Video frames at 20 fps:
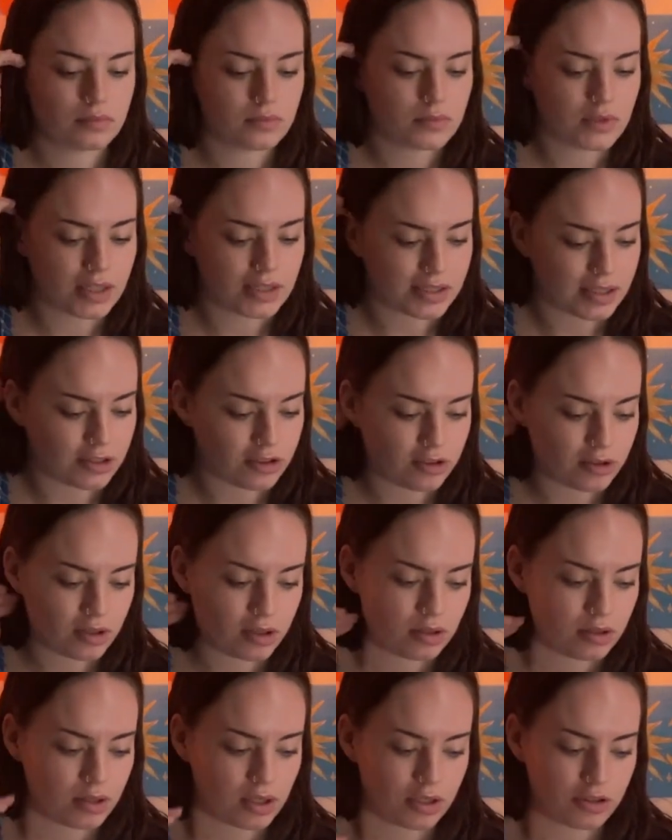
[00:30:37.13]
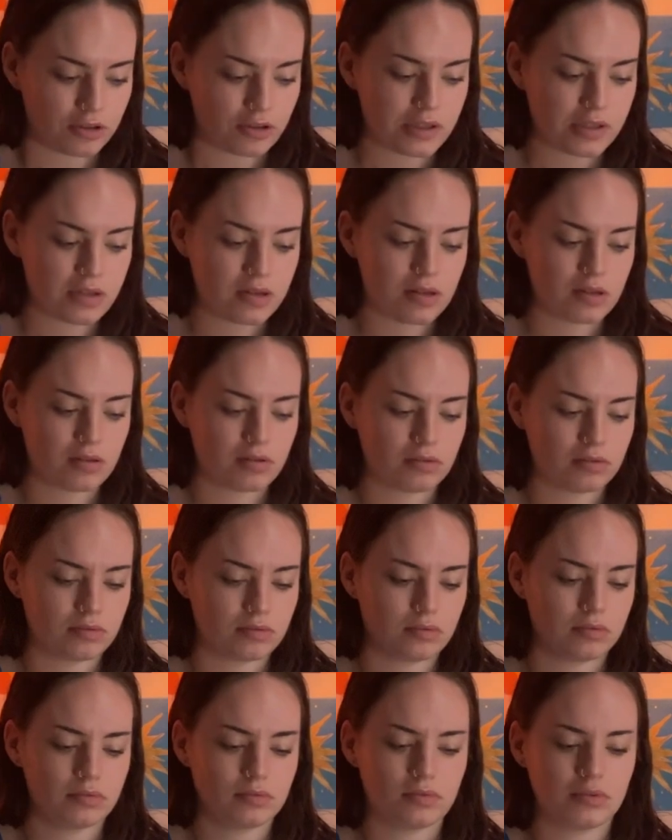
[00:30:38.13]
etc. And just,
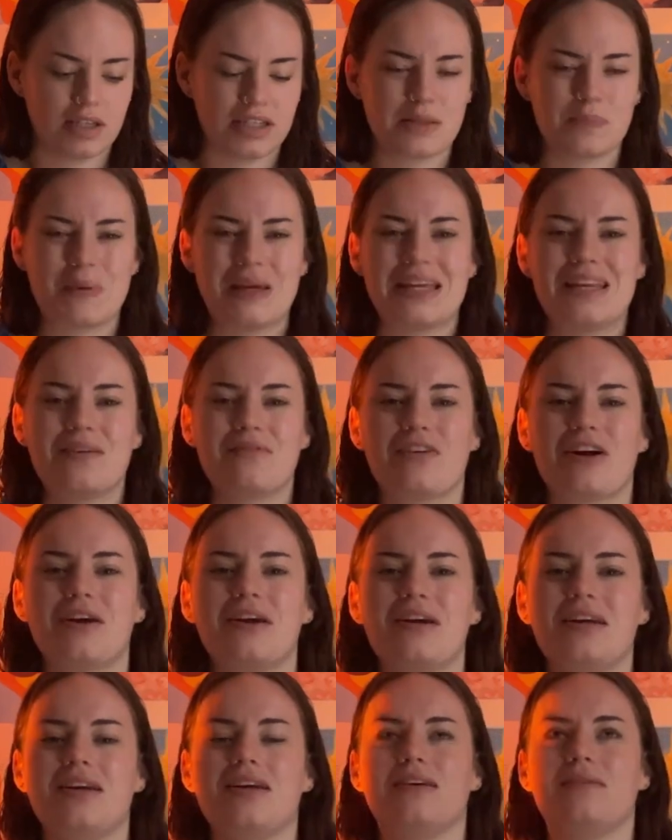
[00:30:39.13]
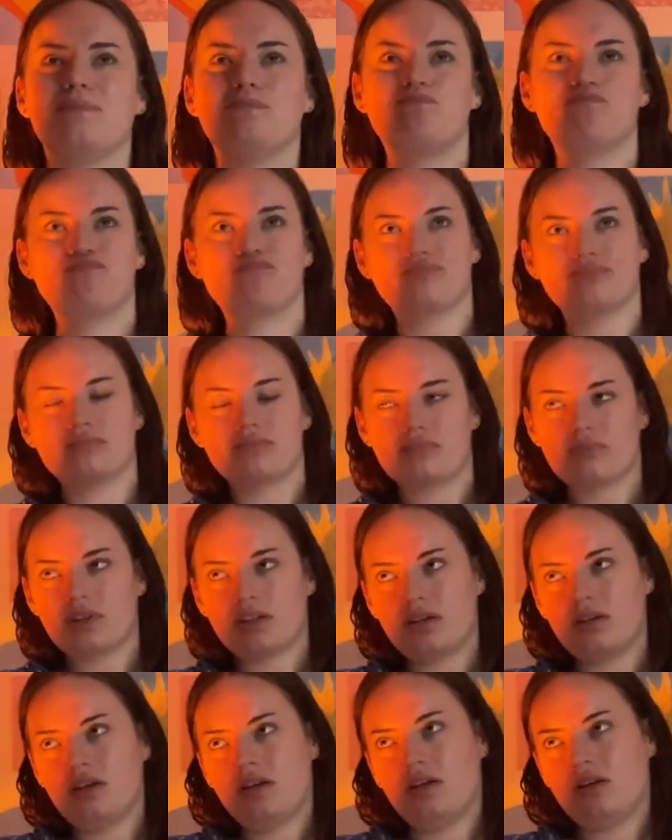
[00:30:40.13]
it's been a very,
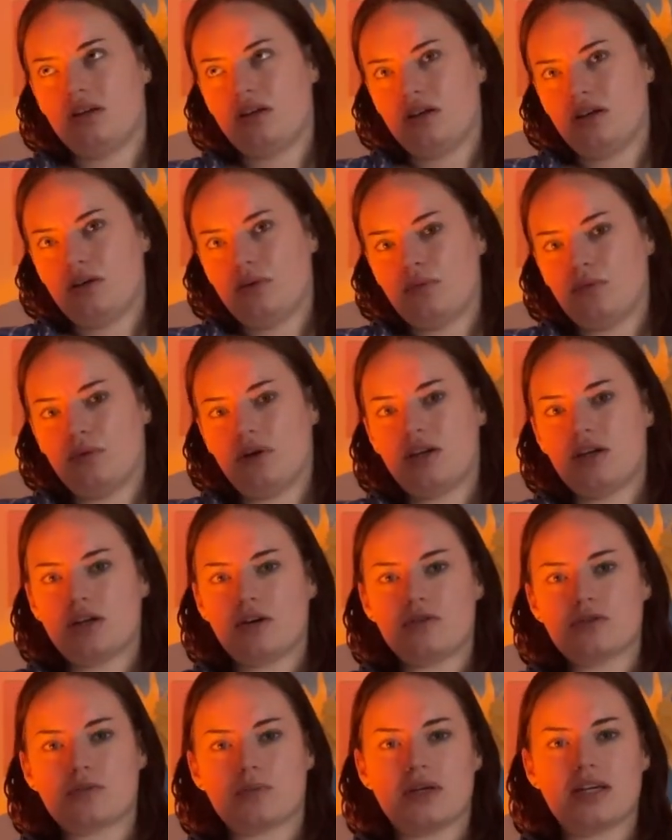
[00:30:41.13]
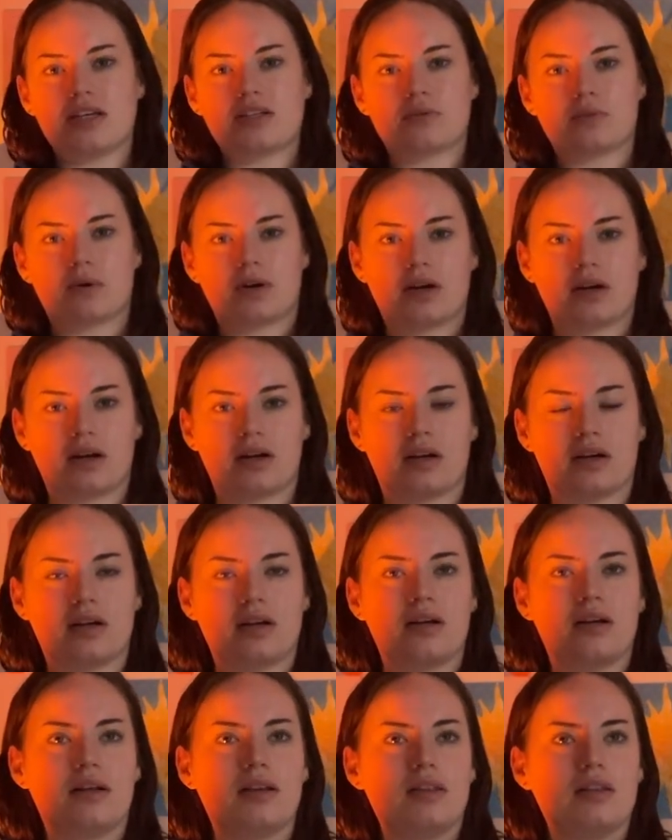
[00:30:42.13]
one of those weeks where
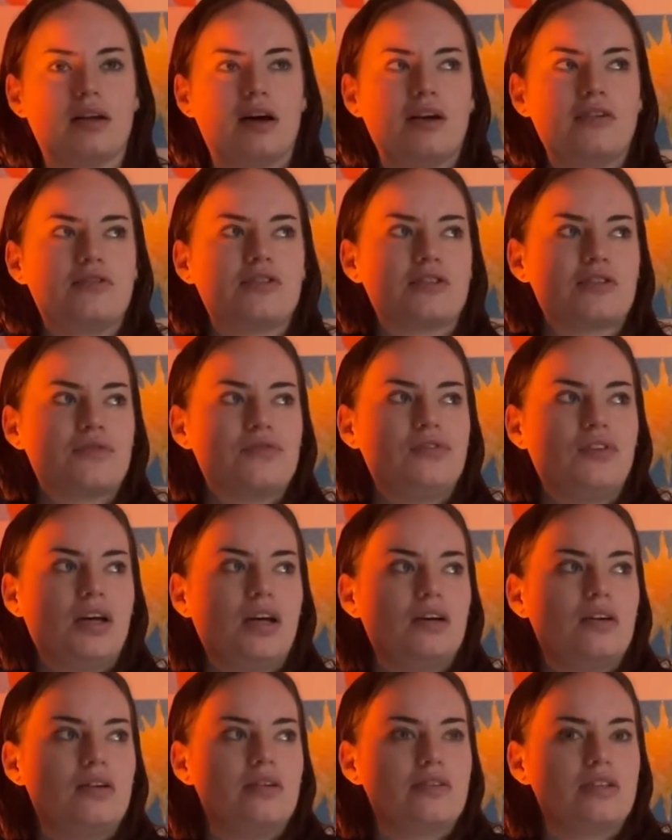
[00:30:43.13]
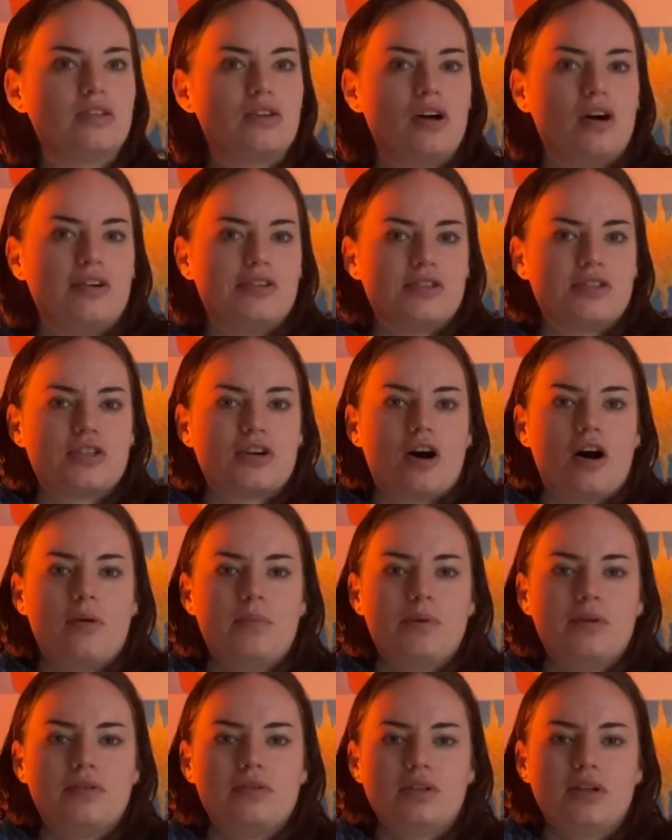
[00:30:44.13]
life just feels non-stop.
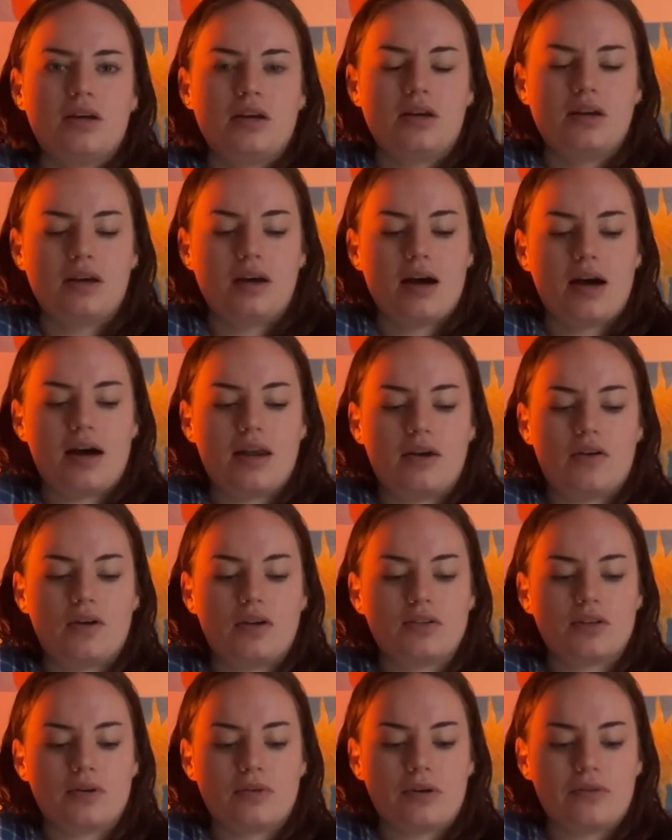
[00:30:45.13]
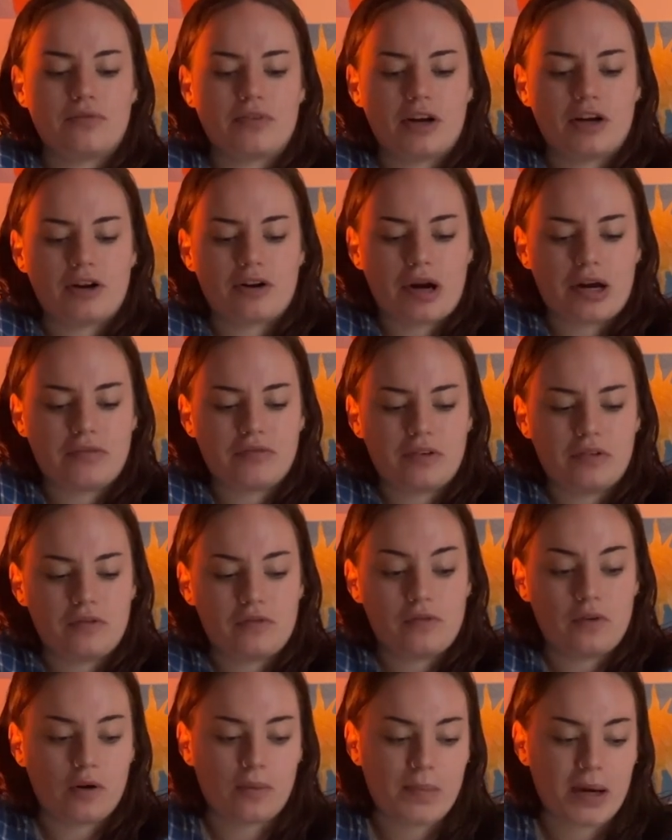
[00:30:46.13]
And although I'm very grateful
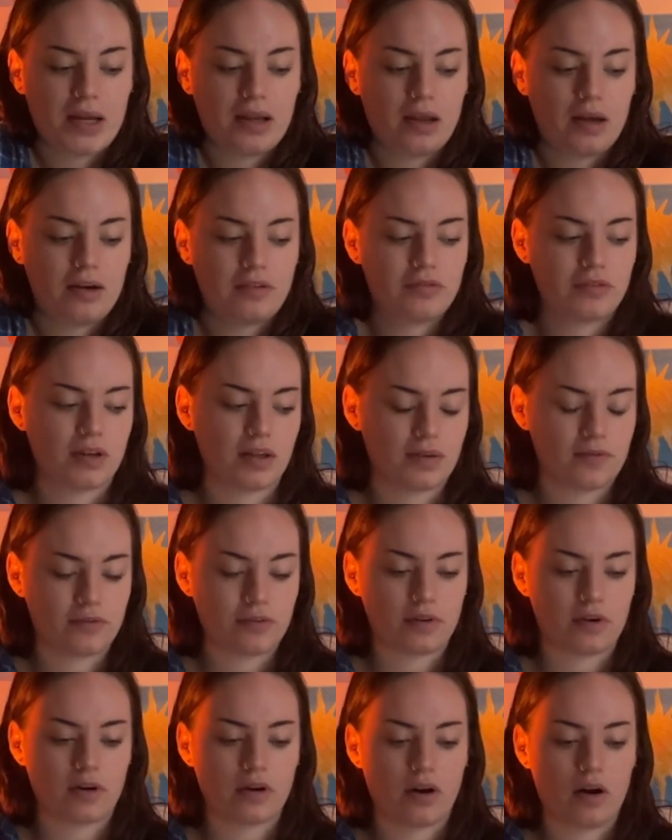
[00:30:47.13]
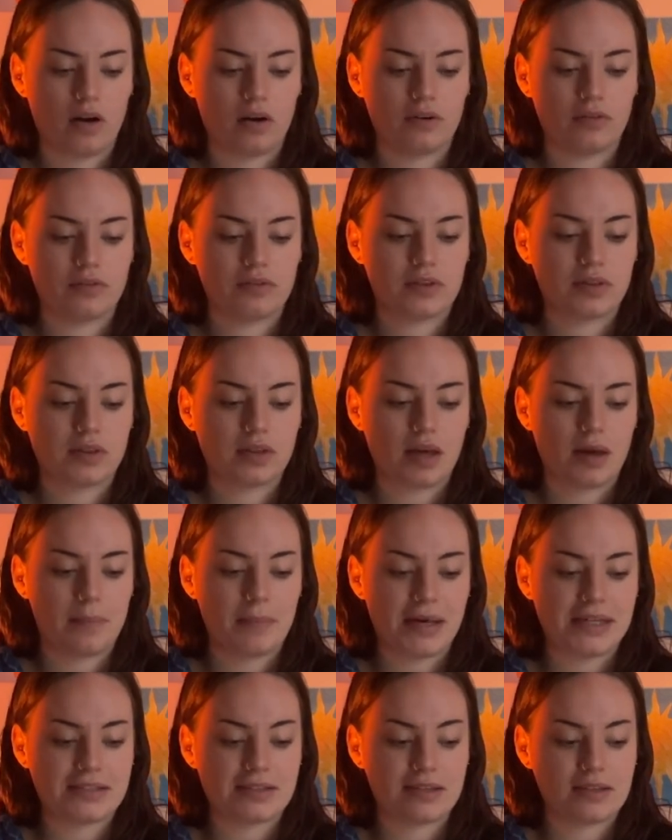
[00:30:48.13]
for my life and for all of the
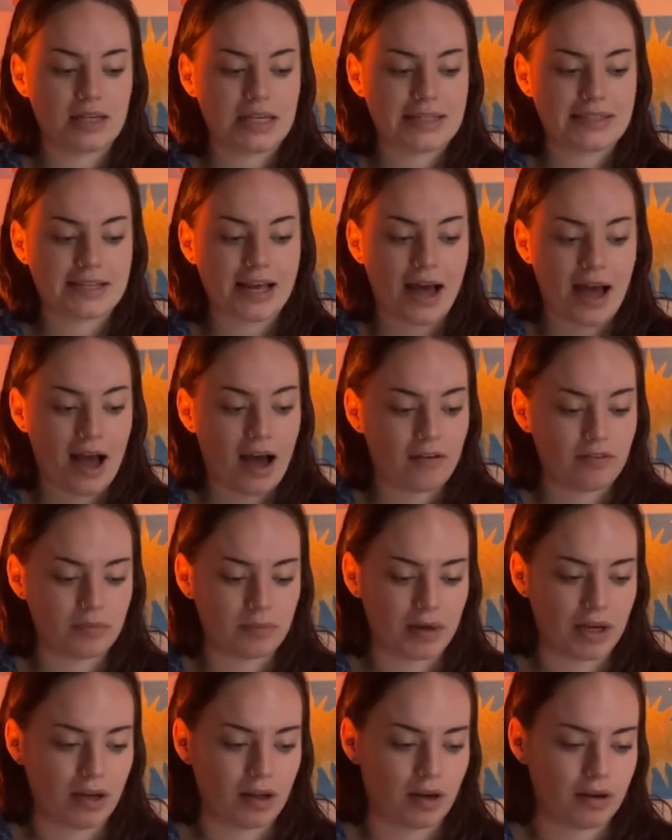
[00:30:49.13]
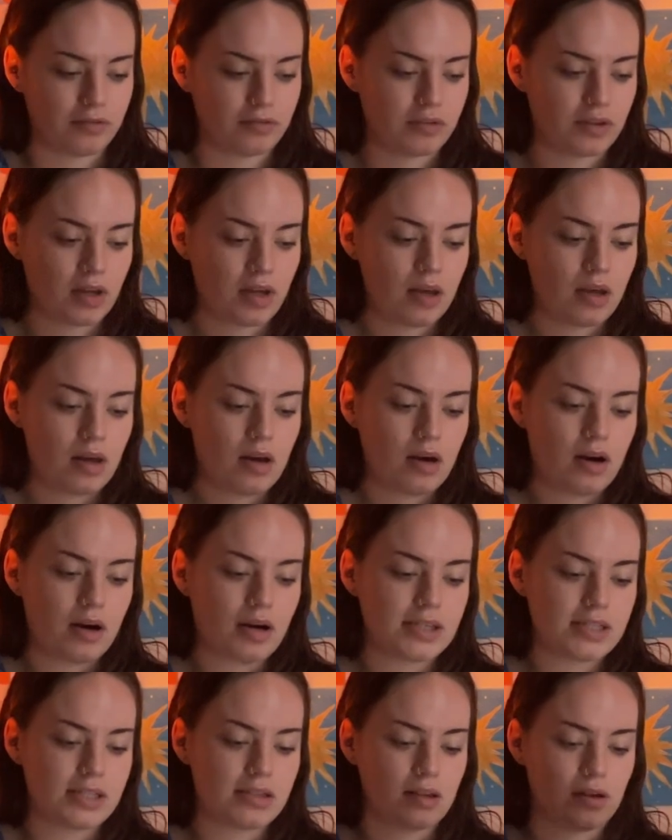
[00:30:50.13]
amazing things that I have in my life, I
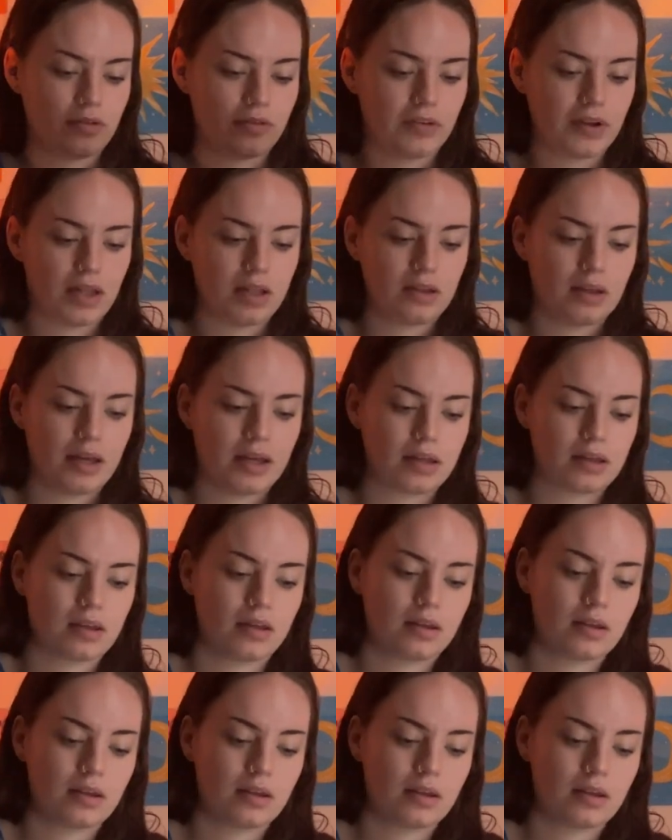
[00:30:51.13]
still feel like